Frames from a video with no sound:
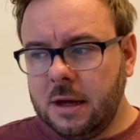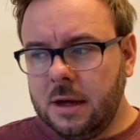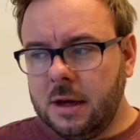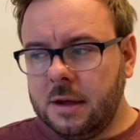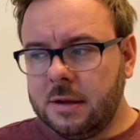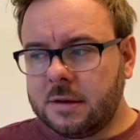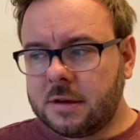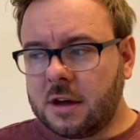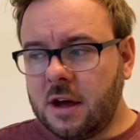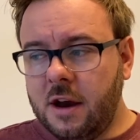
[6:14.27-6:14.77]

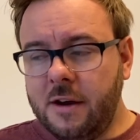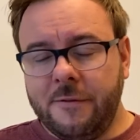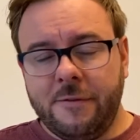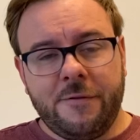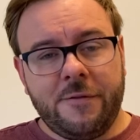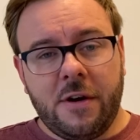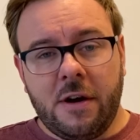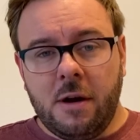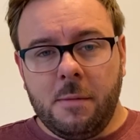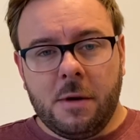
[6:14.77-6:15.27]
It's kind of
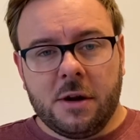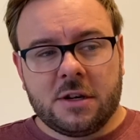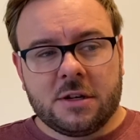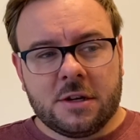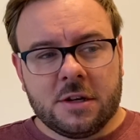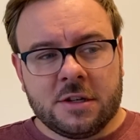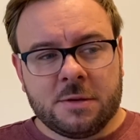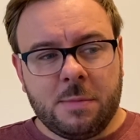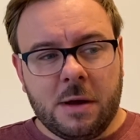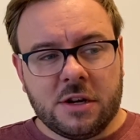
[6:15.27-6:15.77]
very much
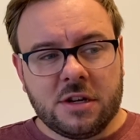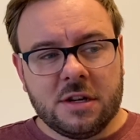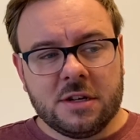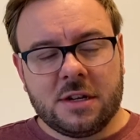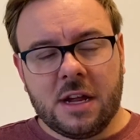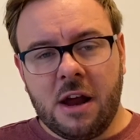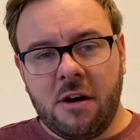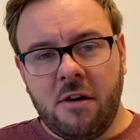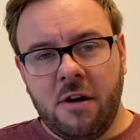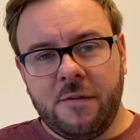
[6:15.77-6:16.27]
a specialist
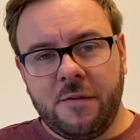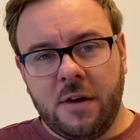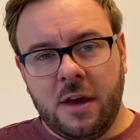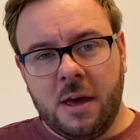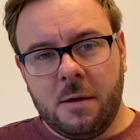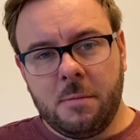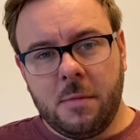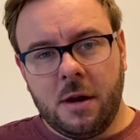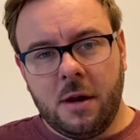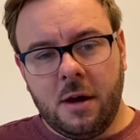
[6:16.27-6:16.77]
area for
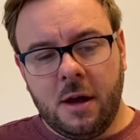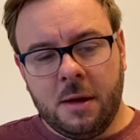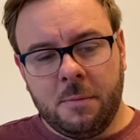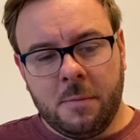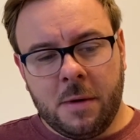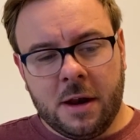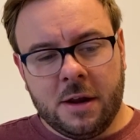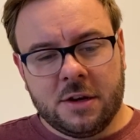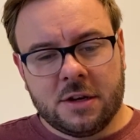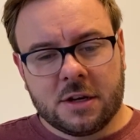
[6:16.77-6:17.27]
him, and I
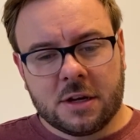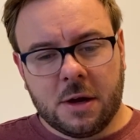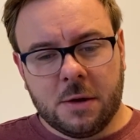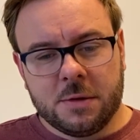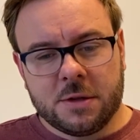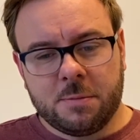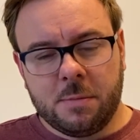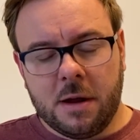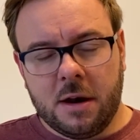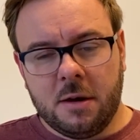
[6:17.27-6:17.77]
managed to go and
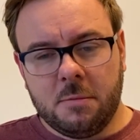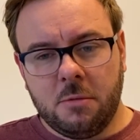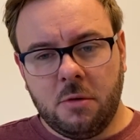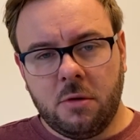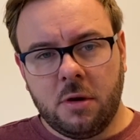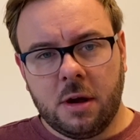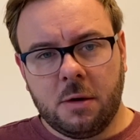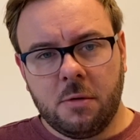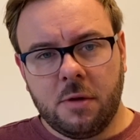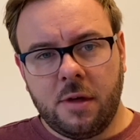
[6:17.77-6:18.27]
spend a
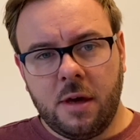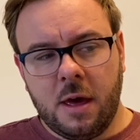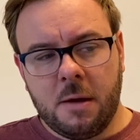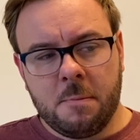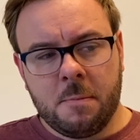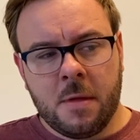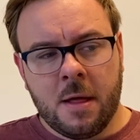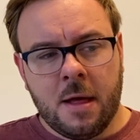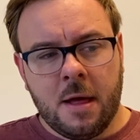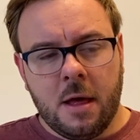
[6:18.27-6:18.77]
morning with
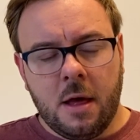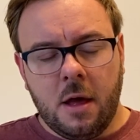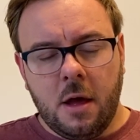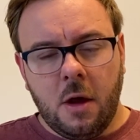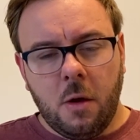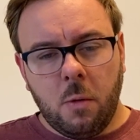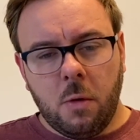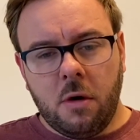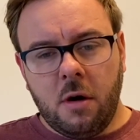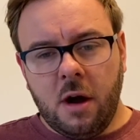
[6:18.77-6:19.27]
him
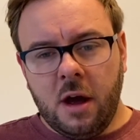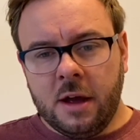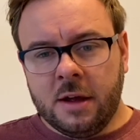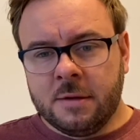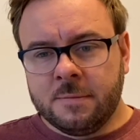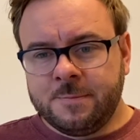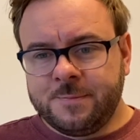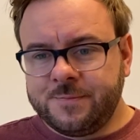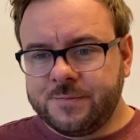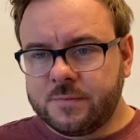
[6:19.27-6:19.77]
where I
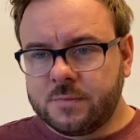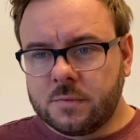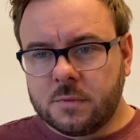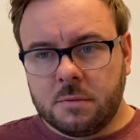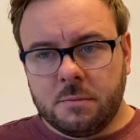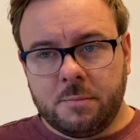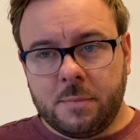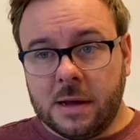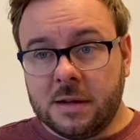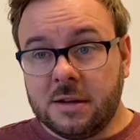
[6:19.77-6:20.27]

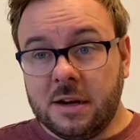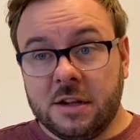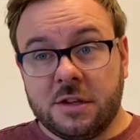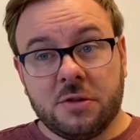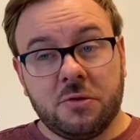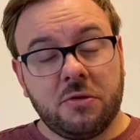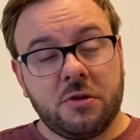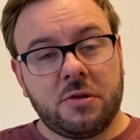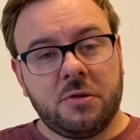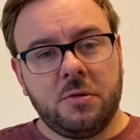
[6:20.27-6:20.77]
basically
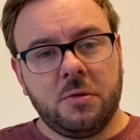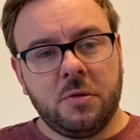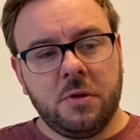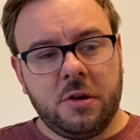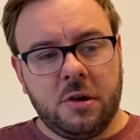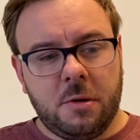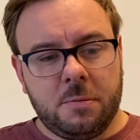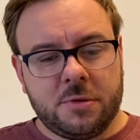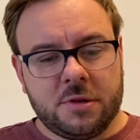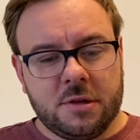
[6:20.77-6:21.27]
talked through all the
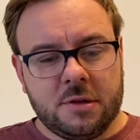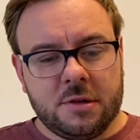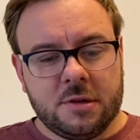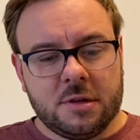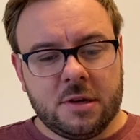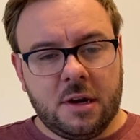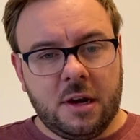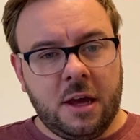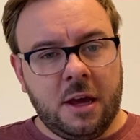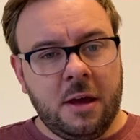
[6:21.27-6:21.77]
options,
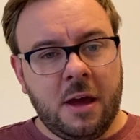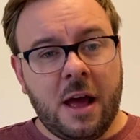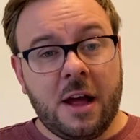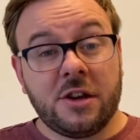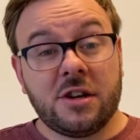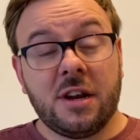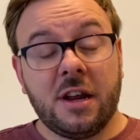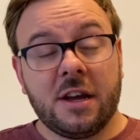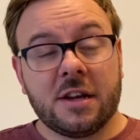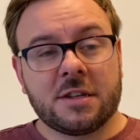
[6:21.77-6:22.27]
and he
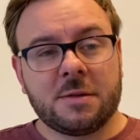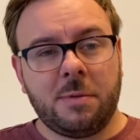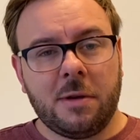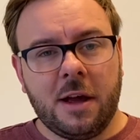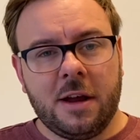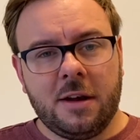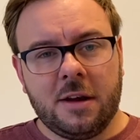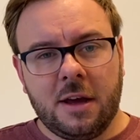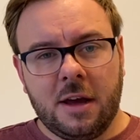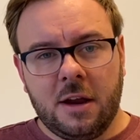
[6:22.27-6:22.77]
actually
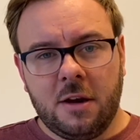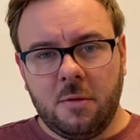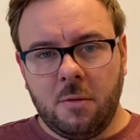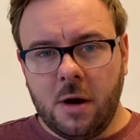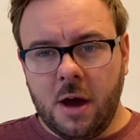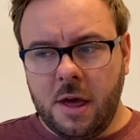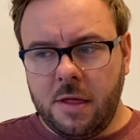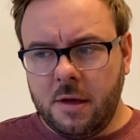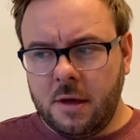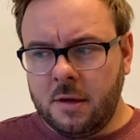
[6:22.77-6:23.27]
explained it in a
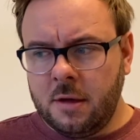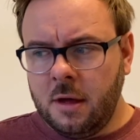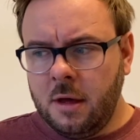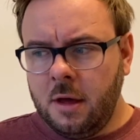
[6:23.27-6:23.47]
way that